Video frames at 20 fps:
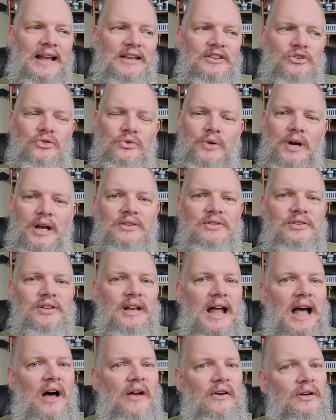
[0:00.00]
I stretched it
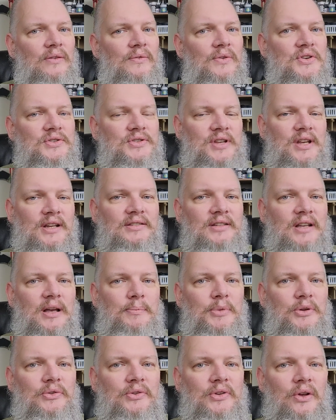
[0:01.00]
out over six
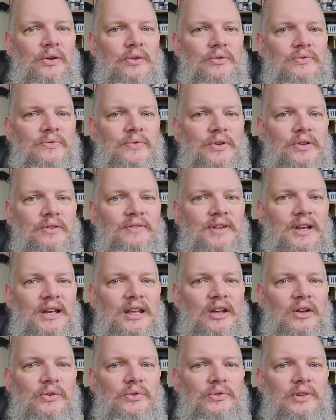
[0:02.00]
episodes for the
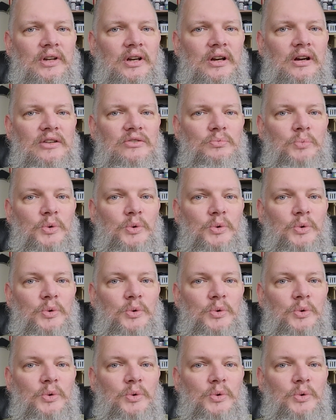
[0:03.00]
video series,